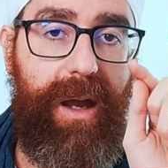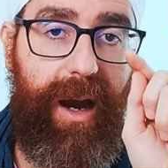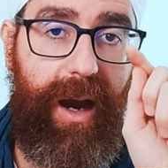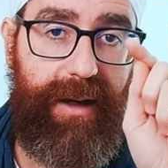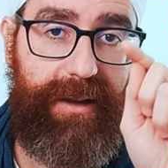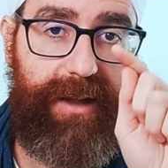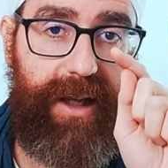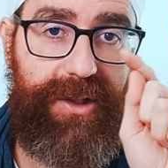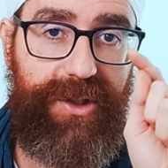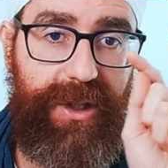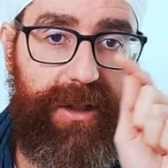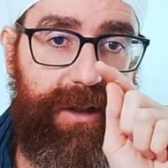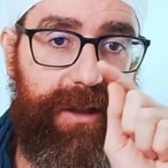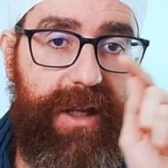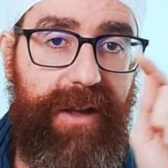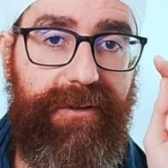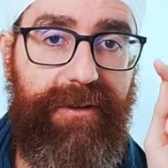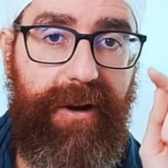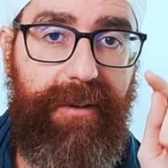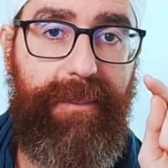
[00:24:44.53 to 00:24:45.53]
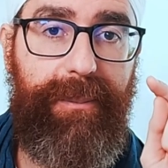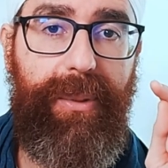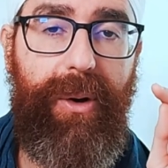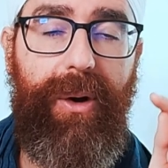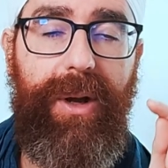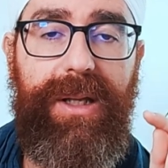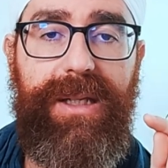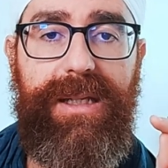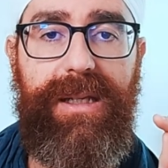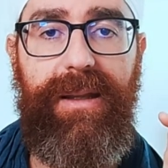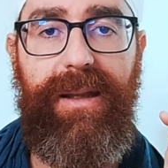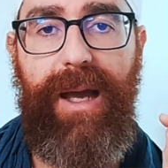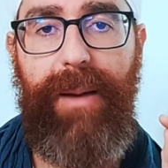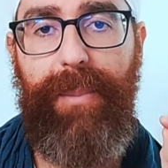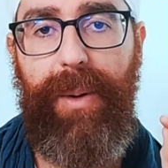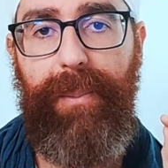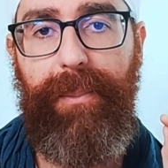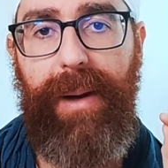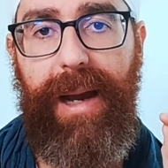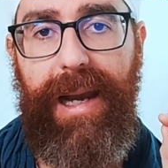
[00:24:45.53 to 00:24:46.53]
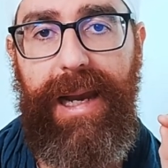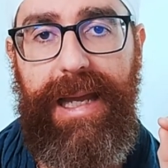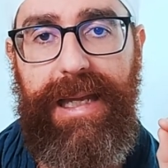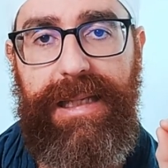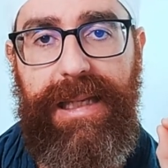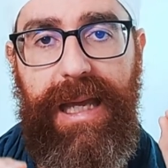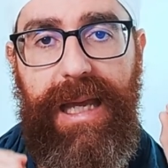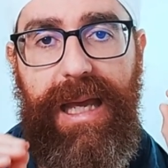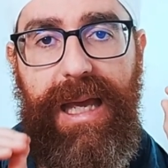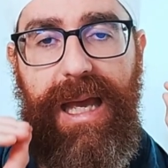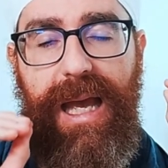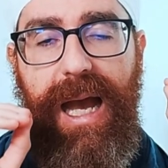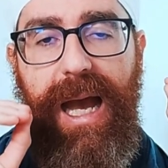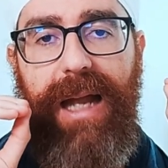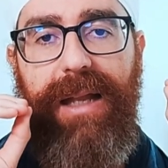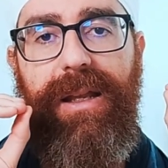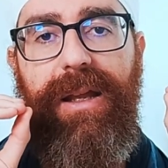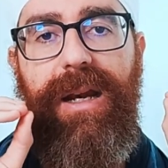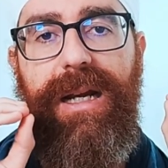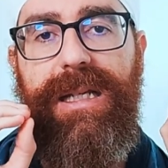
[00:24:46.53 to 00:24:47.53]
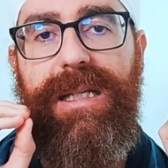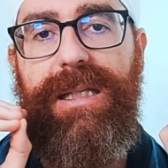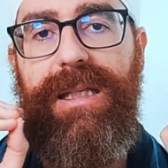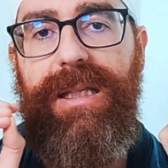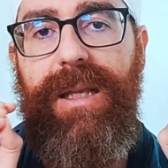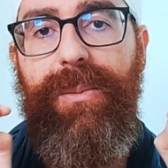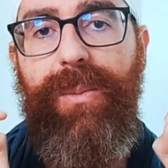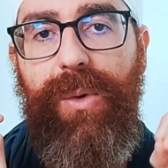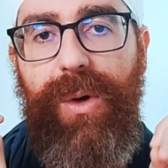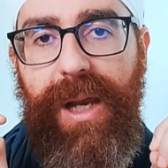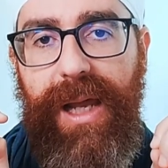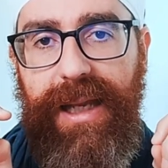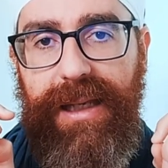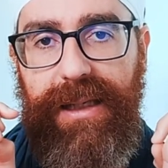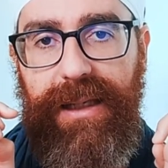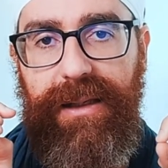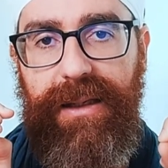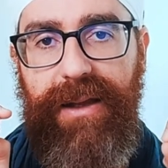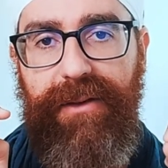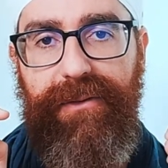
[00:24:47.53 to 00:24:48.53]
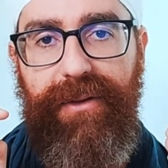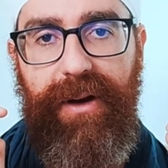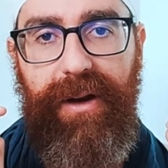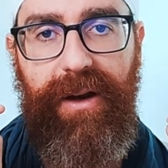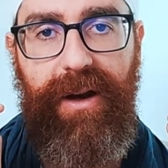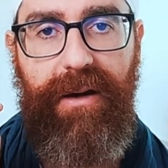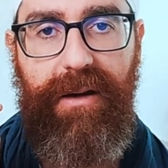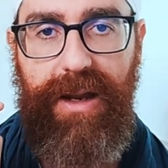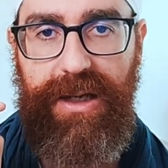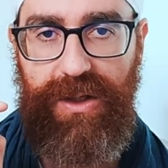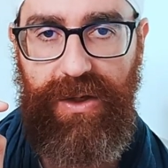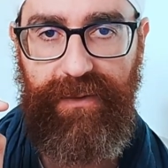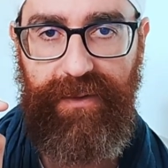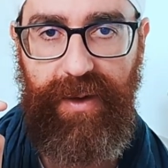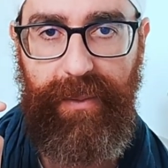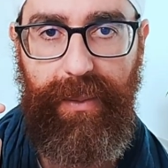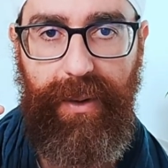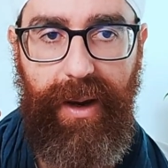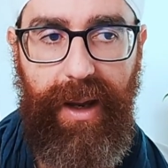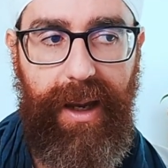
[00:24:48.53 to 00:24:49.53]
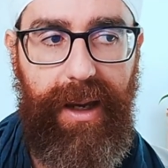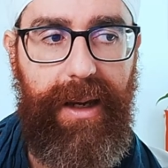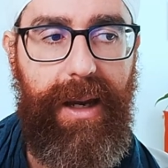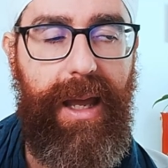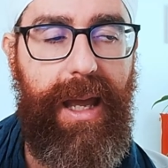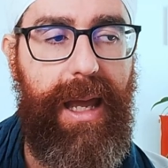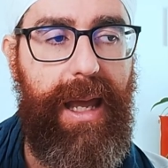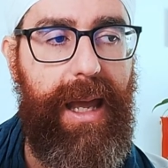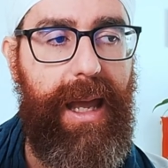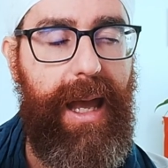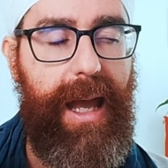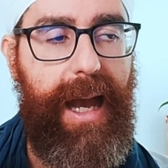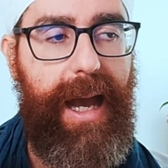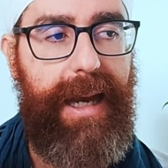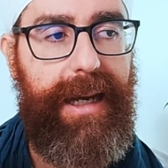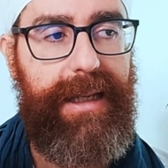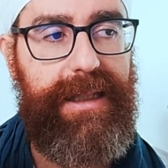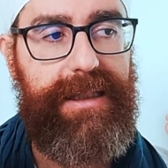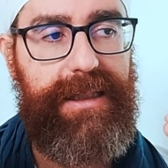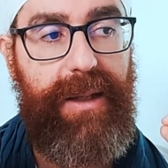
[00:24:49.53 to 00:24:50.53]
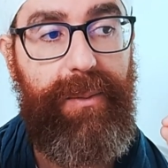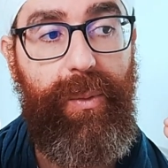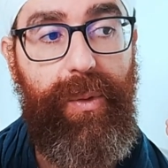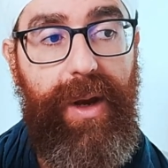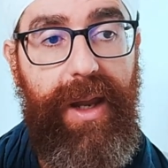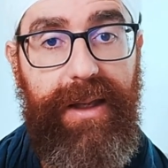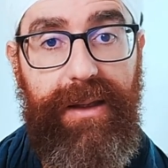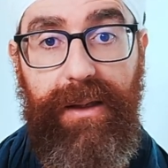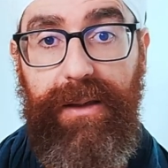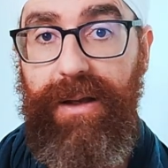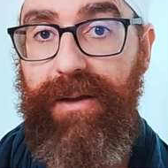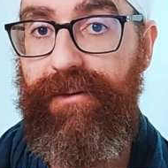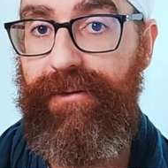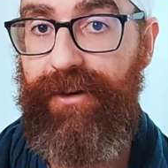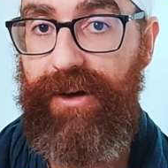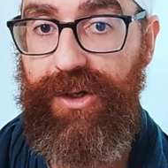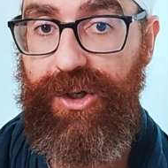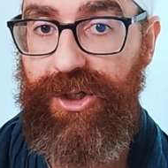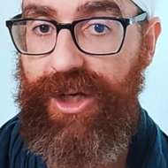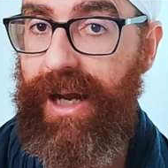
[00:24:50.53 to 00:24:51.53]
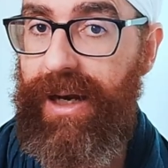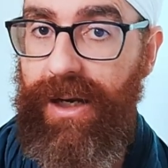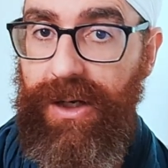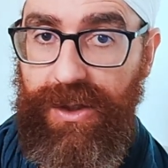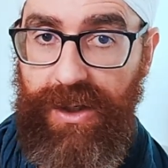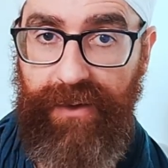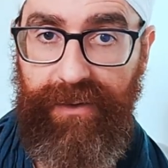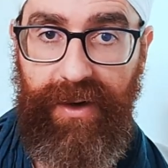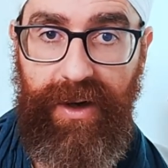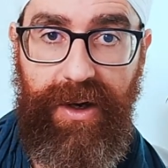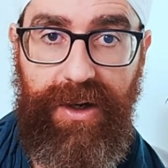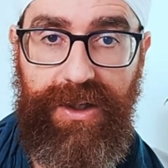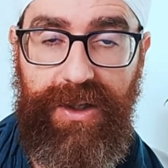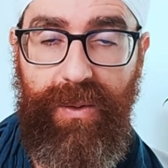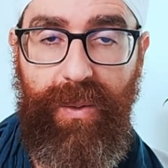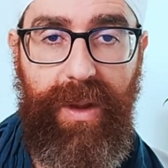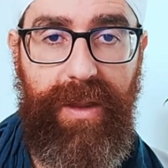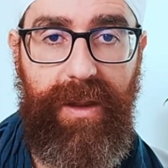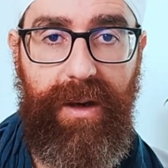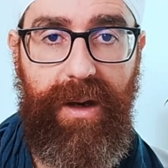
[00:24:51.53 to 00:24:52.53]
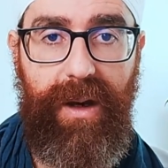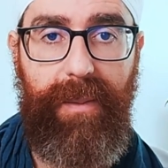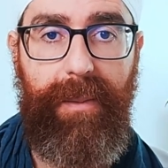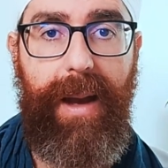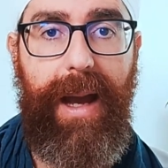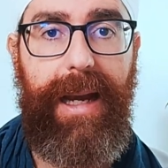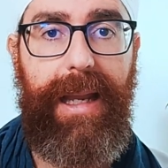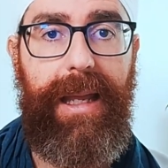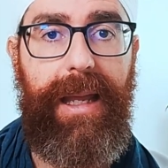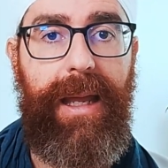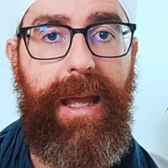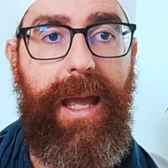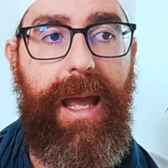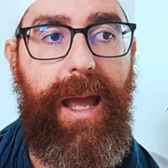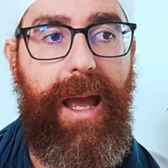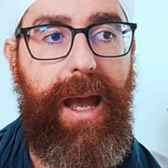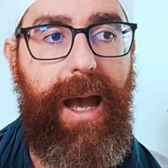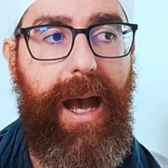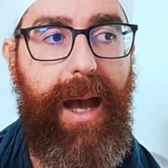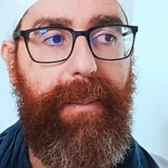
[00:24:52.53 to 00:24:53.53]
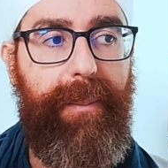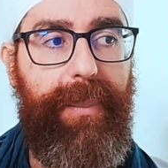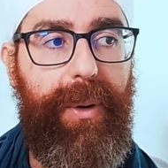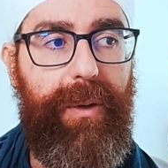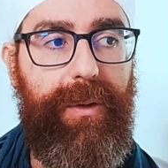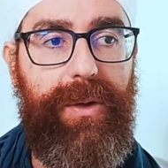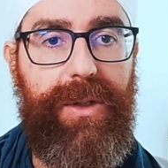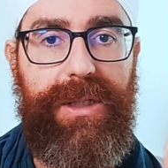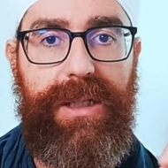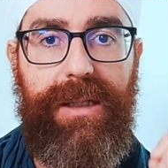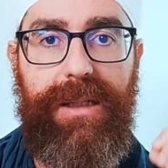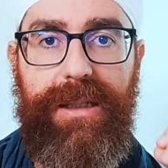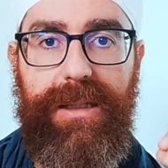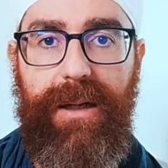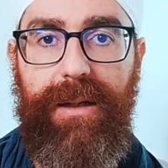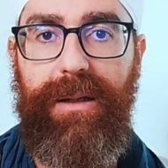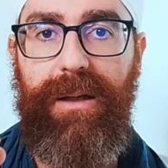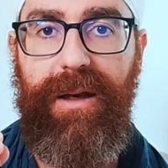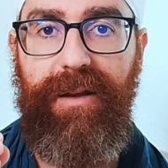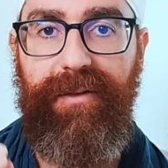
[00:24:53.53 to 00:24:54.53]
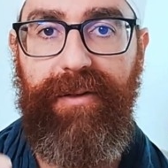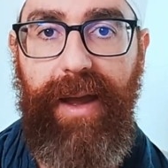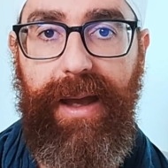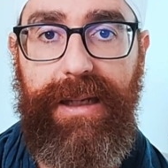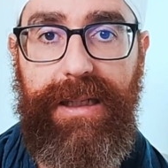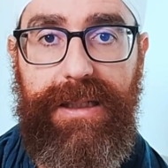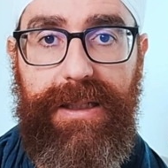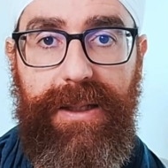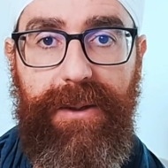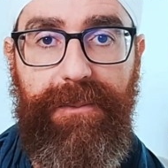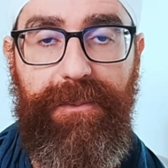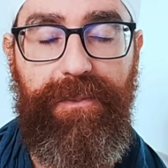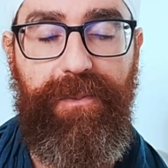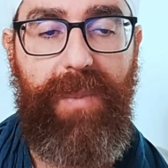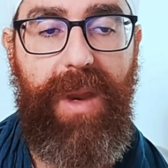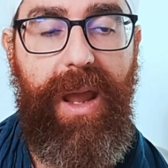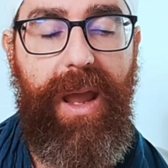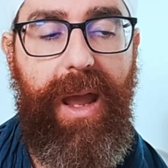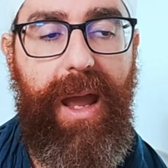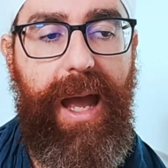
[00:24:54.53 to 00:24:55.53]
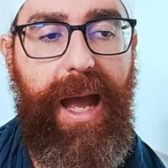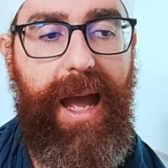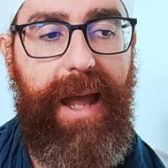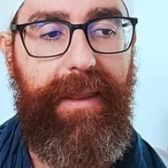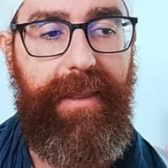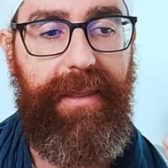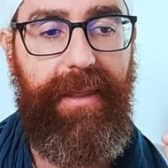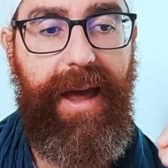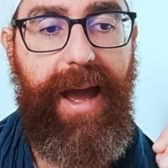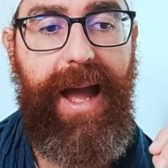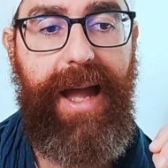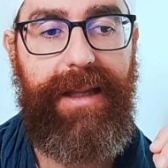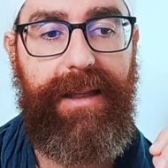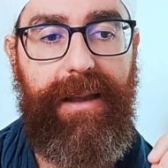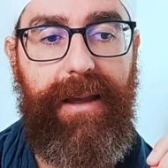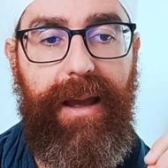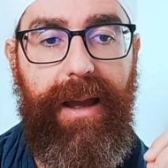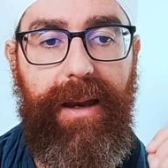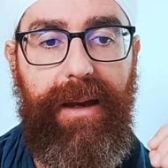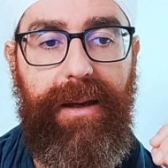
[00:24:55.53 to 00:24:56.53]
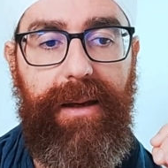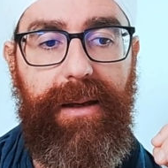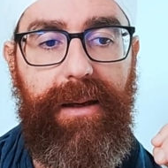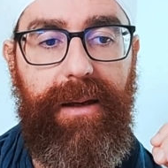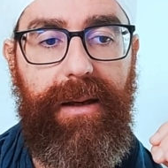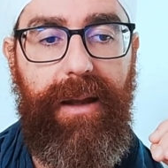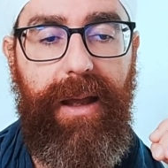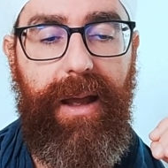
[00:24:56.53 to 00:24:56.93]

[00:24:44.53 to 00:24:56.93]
are touching different points in the upper palate, and they are stimulating different areas of the brain and is stimulating different channels of energy within our body and producing certain effects. And that can,